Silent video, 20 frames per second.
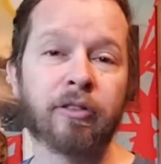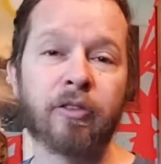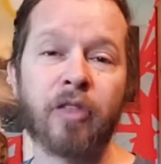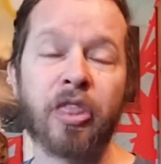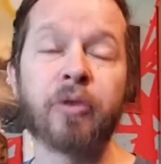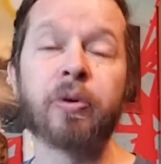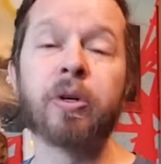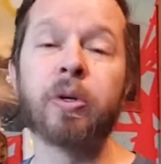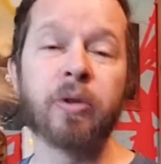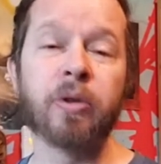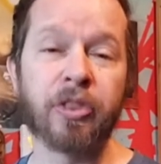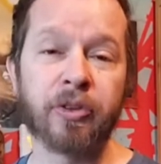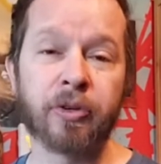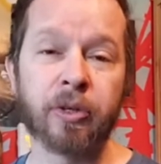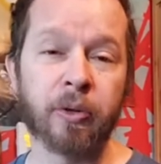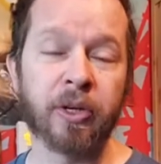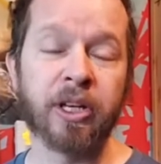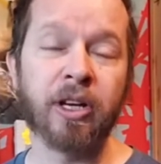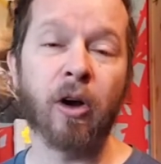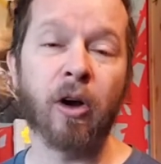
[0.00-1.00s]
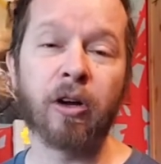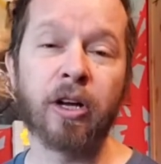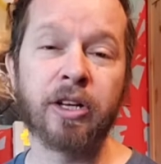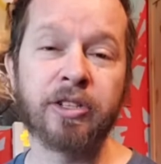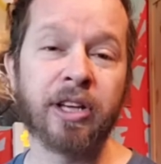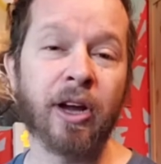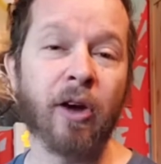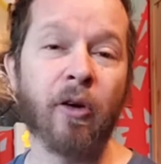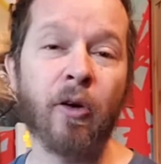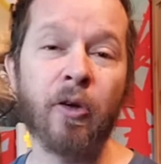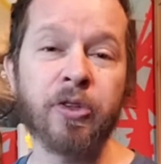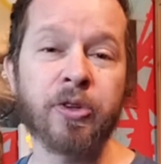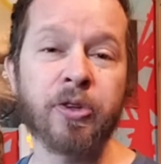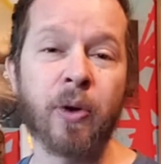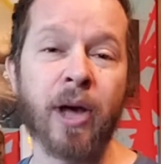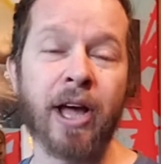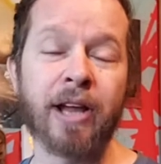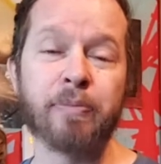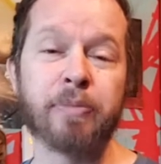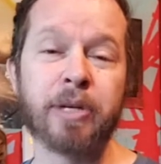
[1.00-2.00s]
through and through because he, he, also
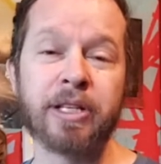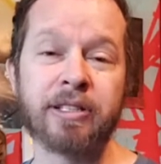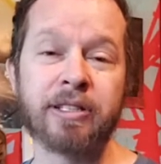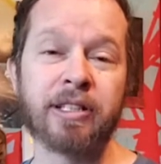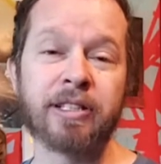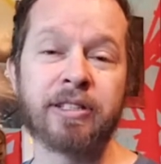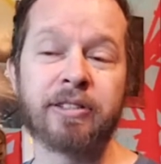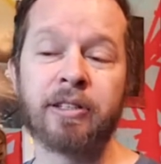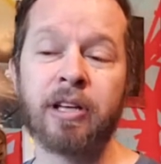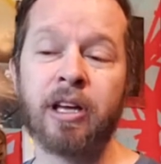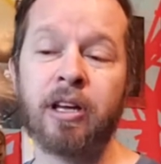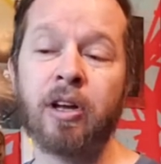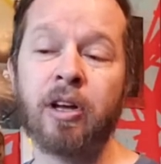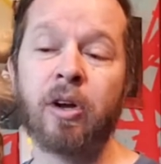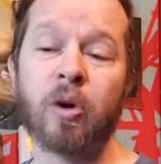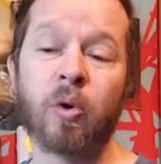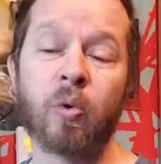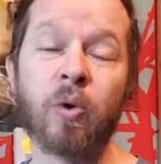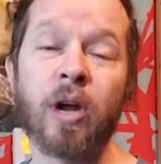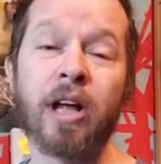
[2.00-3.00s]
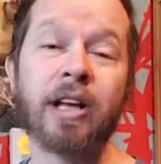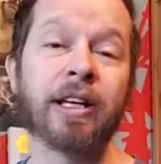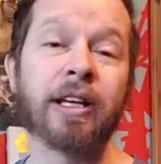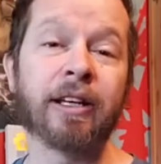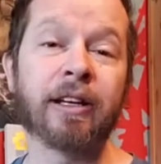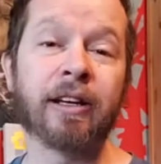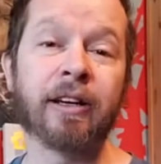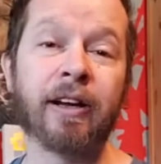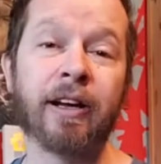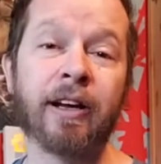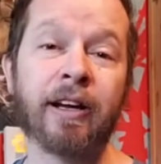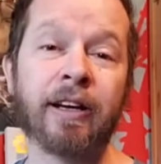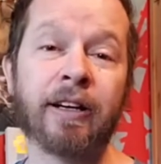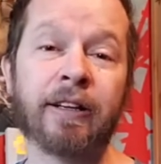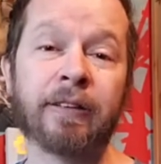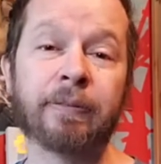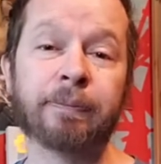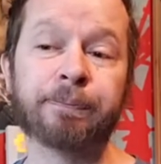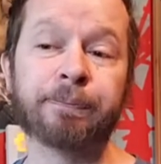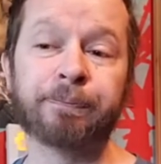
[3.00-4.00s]
had a business running
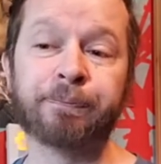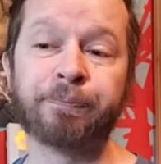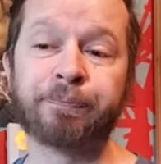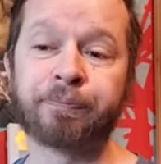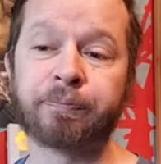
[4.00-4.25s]
um,